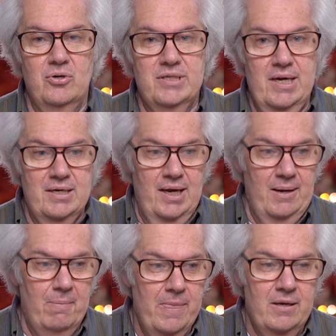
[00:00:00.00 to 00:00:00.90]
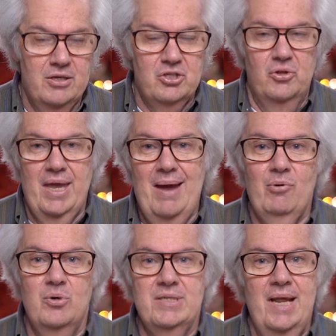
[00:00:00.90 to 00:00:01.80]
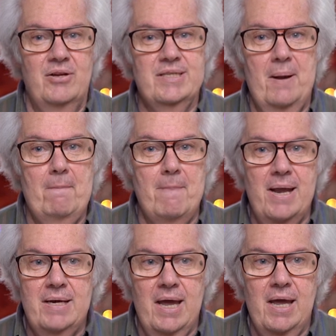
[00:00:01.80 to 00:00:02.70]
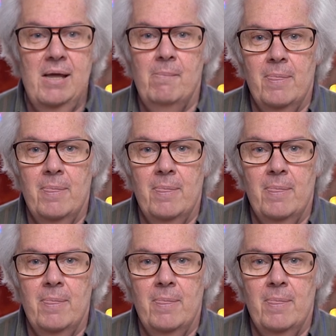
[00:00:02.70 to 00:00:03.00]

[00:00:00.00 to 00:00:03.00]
or Sunday. So the camera was announced on Monday.